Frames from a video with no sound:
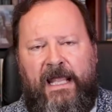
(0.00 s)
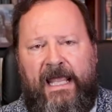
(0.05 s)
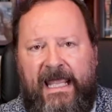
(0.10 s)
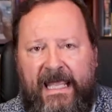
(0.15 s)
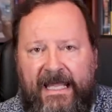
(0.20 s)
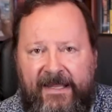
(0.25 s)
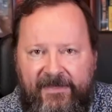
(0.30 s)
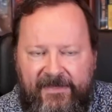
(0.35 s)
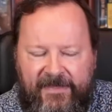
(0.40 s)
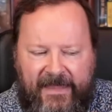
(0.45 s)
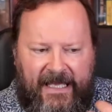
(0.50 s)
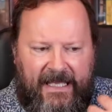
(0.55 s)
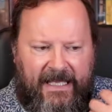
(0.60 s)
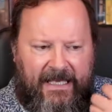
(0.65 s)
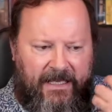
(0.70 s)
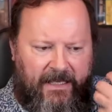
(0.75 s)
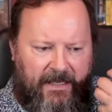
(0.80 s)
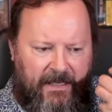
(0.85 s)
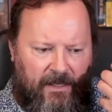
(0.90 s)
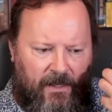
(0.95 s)
and
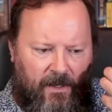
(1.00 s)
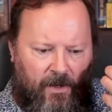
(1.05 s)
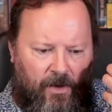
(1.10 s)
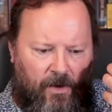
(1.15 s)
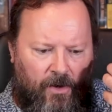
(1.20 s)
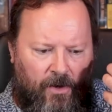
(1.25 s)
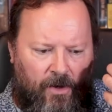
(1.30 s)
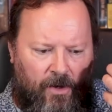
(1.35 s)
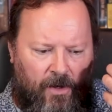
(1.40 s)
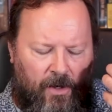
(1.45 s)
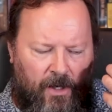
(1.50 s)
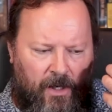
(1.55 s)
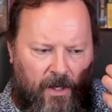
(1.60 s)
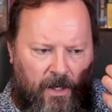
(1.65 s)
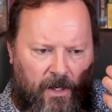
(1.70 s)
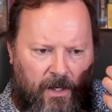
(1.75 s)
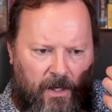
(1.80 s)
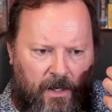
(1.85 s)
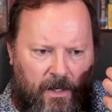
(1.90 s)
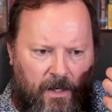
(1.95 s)
then
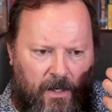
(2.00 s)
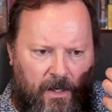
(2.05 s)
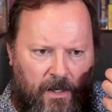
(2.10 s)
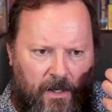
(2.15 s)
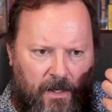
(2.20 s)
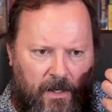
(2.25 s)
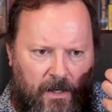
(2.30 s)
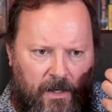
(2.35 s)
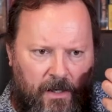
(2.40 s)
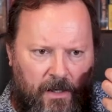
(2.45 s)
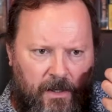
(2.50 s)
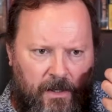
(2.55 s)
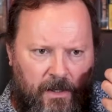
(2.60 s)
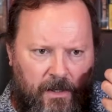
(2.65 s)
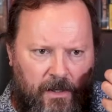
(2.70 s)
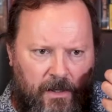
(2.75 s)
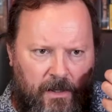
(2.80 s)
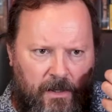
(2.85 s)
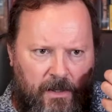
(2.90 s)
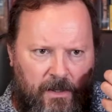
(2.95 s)
are
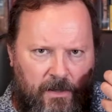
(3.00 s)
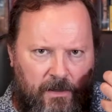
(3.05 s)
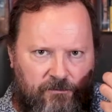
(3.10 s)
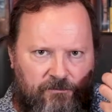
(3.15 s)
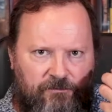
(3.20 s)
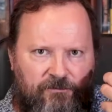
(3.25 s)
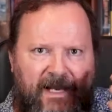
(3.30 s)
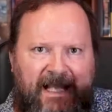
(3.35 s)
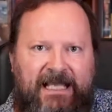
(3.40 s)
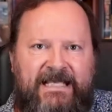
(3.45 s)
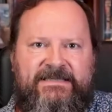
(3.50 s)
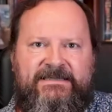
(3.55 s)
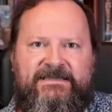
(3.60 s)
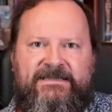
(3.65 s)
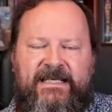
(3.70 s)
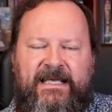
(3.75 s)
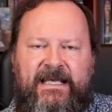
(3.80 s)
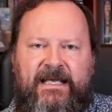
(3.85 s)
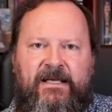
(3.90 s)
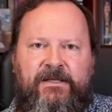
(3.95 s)

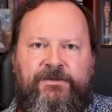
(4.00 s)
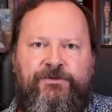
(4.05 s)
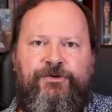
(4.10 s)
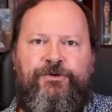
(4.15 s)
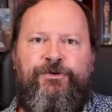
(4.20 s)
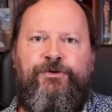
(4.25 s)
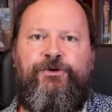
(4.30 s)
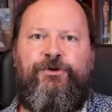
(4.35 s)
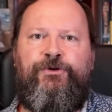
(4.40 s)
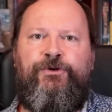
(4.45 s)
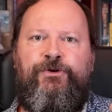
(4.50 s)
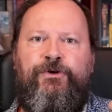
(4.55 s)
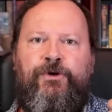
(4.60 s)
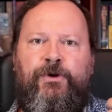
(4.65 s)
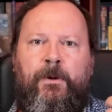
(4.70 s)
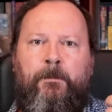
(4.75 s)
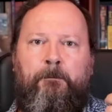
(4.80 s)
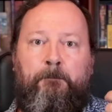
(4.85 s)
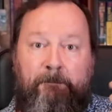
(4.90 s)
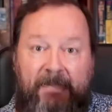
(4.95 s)
racing to
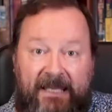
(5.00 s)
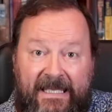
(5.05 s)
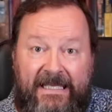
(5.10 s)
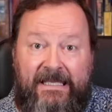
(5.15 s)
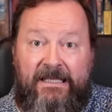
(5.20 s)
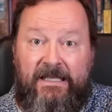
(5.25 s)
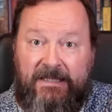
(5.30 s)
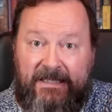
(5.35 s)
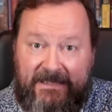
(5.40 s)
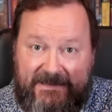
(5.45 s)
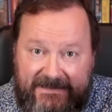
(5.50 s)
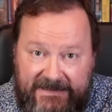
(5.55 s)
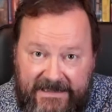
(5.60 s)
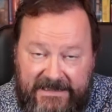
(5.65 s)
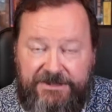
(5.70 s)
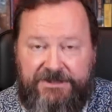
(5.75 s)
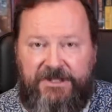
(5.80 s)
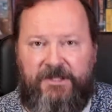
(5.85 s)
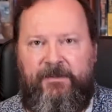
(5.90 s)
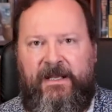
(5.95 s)
be the
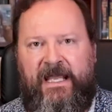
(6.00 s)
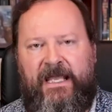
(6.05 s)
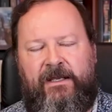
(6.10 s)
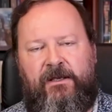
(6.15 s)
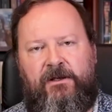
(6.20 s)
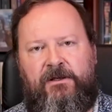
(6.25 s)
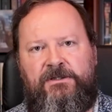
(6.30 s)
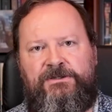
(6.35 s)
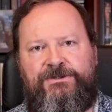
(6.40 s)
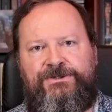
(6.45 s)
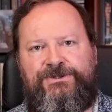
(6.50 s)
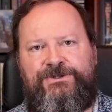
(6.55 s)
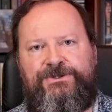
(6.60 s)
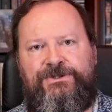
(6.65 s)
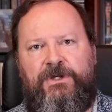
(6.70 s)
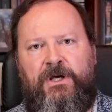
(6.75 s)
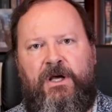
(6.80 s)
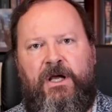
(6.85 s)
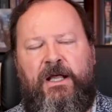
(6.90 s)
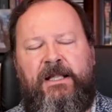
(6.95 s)
decision
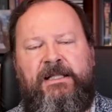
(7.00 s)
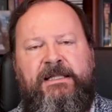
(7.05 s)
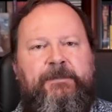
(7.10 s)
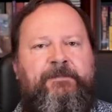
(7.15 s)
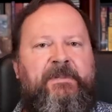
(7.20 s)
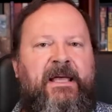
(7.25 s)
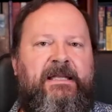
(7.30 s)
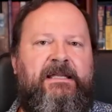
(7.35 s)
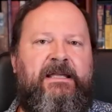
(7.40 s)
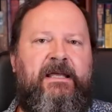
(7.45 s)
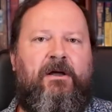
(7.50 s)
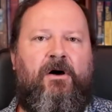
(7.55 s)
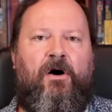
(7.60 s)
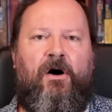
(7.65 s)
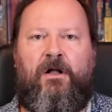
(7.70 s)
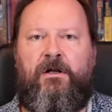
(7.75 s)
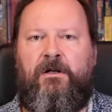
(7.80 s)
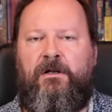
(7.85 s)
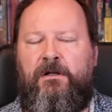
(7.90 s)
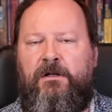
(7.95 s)
makers depending
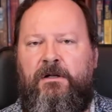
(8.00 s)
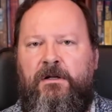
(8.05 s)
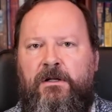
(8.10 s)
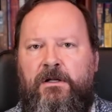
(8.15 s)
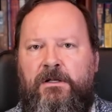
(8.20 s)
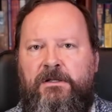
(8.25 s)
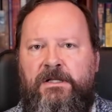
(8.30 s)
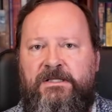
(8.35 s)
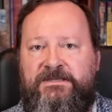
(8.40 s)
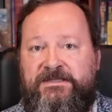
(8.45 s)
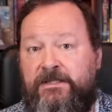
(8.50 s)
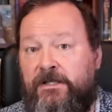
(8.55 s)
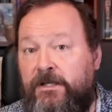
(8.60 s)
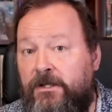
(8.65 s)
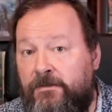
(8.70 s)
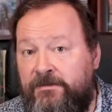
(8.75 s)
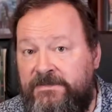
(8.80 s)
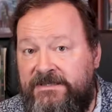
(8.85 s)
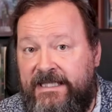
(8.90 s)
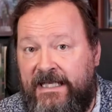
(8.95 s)
on the
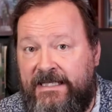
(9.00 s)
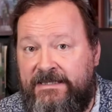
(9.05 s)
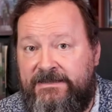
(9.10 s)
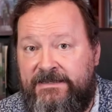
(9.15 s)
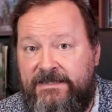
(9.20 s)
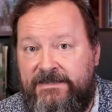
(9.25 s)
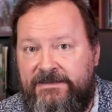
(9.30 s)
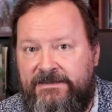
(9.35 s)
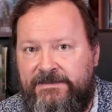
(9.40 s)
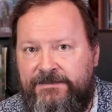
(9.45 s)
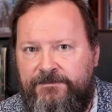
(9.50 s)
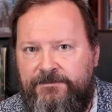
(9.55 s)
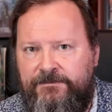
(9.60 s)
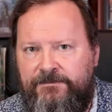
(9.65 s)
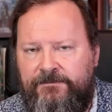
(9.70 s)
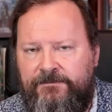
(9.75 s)
circumstances.